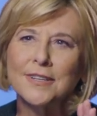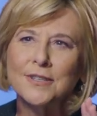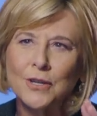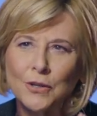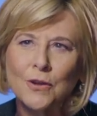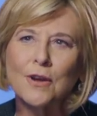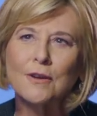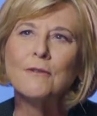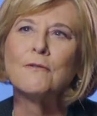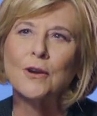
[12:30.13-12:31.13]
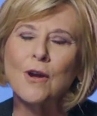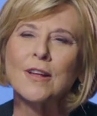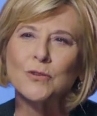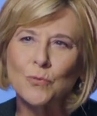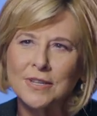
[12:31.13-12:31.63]
to look for
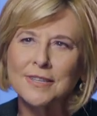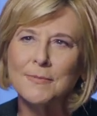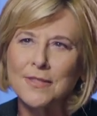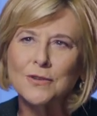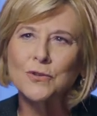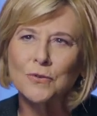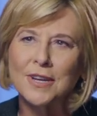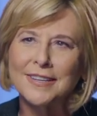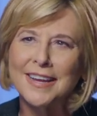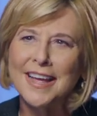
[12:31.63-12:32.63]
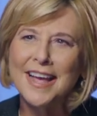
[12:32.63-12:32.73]
God's wisdom in the street.